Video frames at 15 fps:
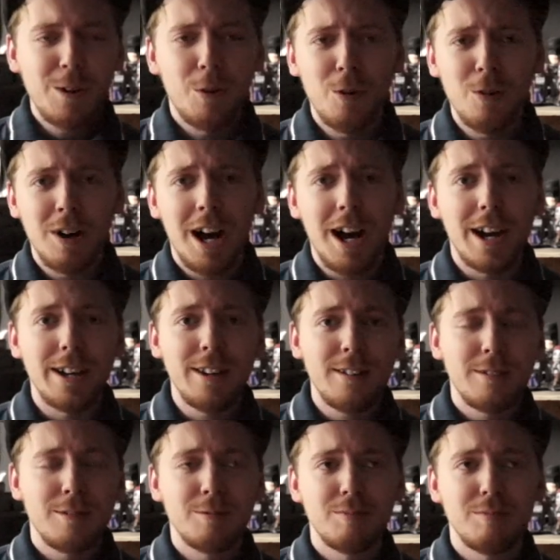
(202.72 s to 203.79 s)
Or high,
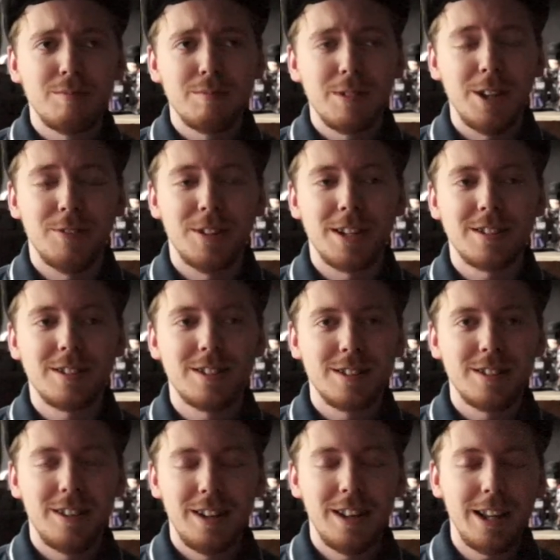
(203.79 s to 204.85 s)
if
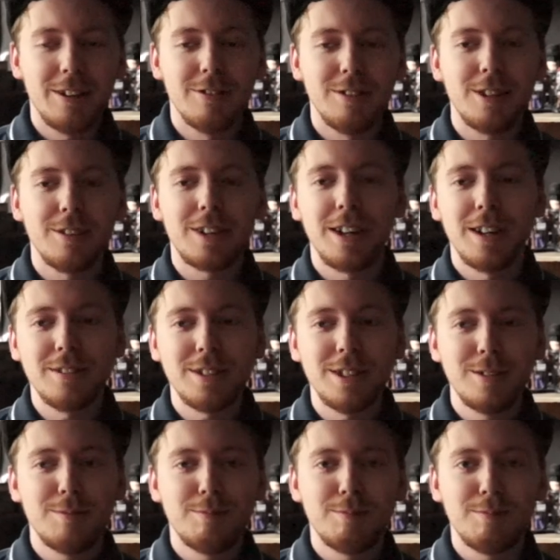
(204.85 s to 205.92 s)
that's legal in your country.
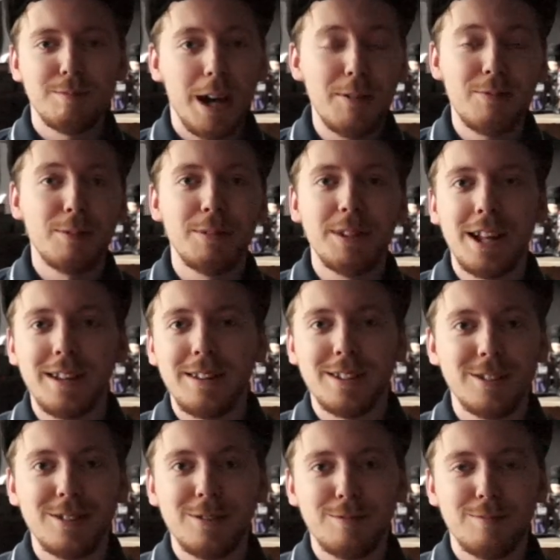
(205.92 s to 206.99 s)
I'm from
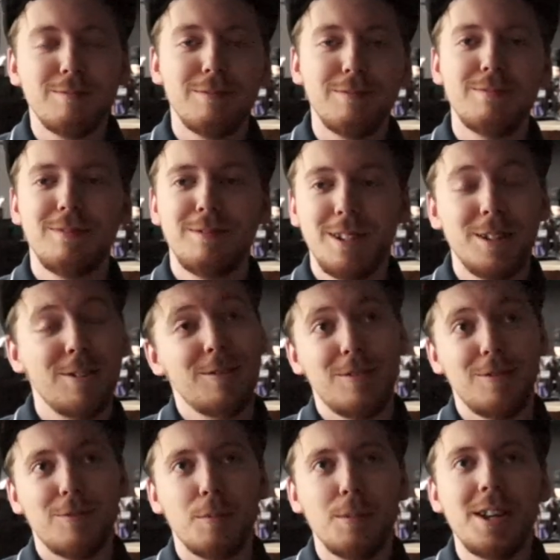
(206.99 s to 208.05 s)
Netherlands, so
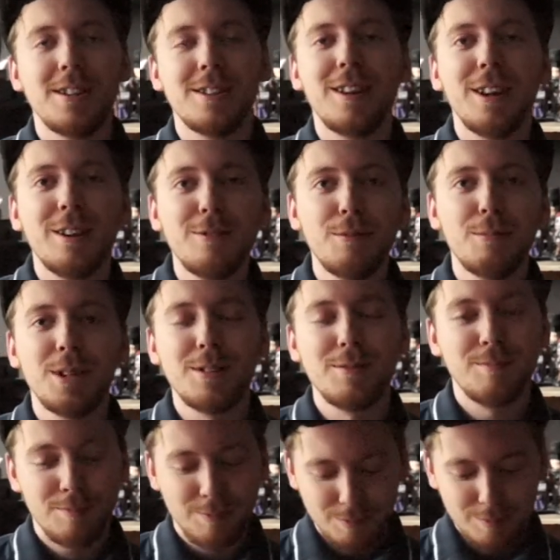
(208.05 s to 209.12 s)
for me it's legal, but
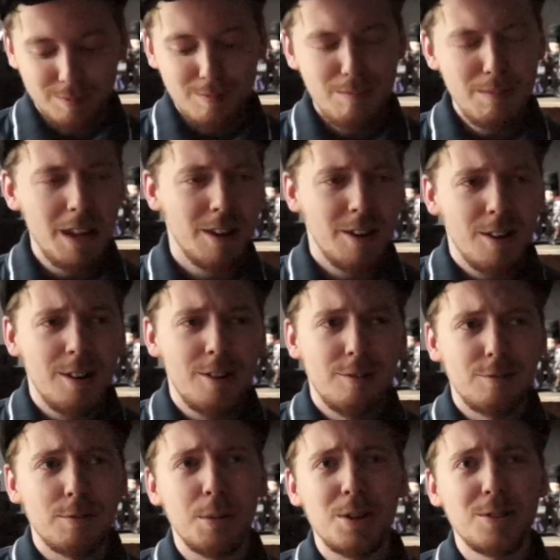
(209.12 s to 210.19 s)

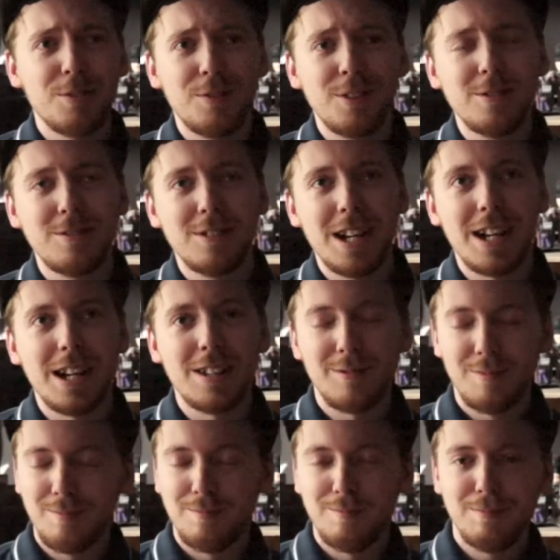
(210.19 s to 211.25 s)
for most of you
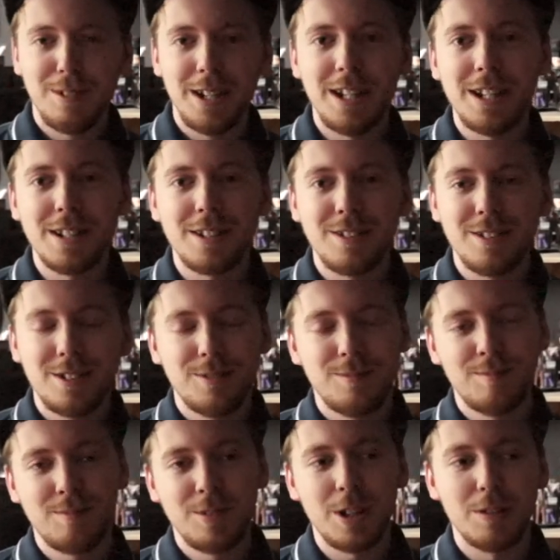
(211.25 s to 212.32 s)
there it isn't,
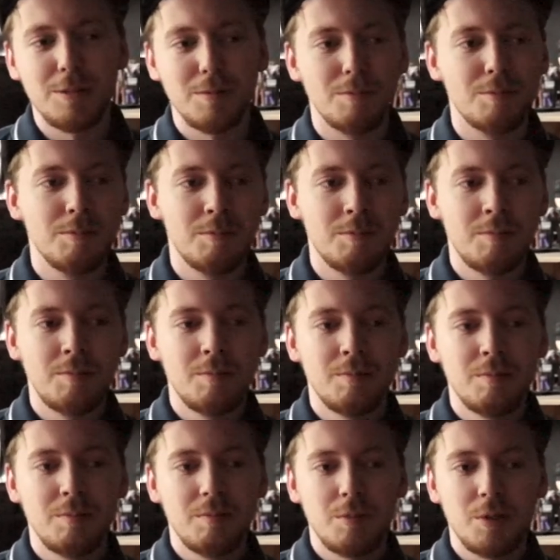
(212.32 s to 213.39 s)
so
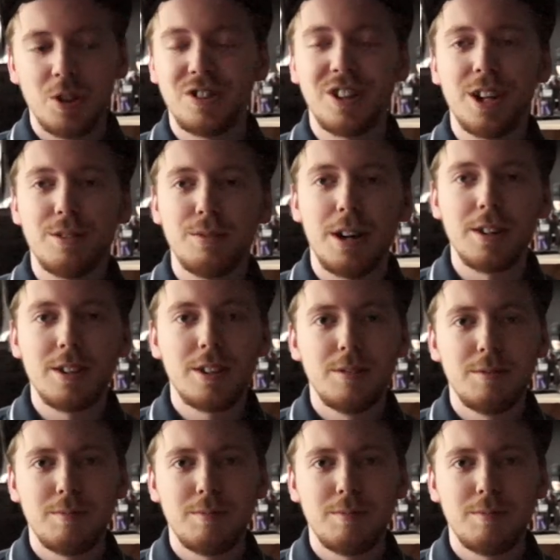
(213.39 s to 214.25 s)
just get drunk.